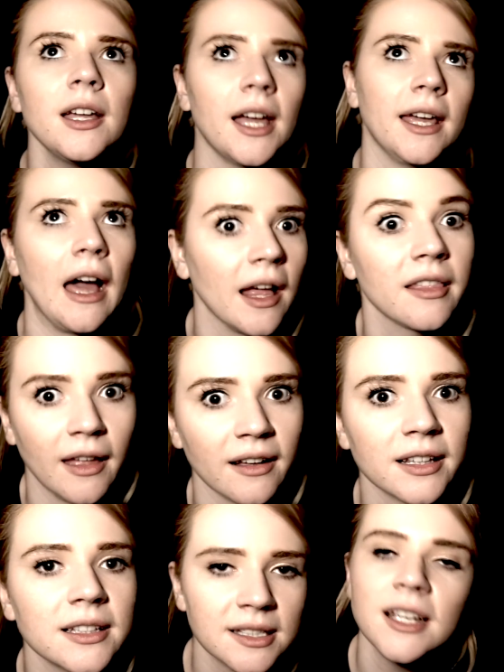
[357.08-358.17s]
Okay,
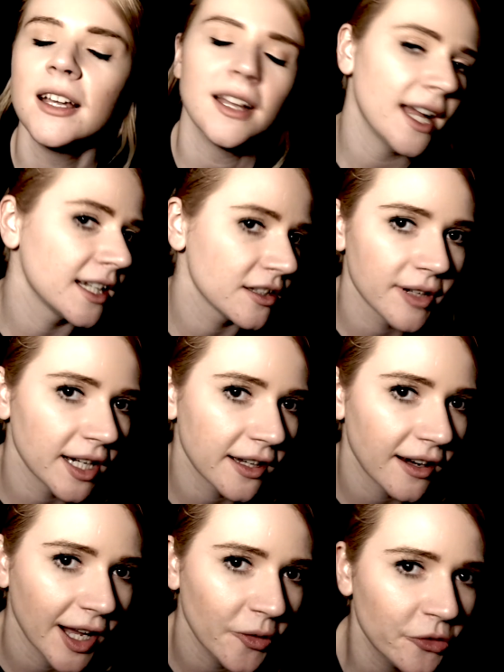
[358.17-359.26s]
thanks. And it's really
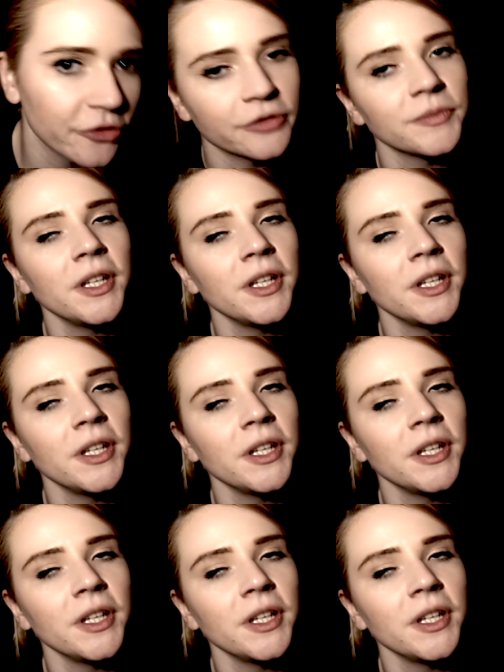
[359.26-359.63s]
not helpful.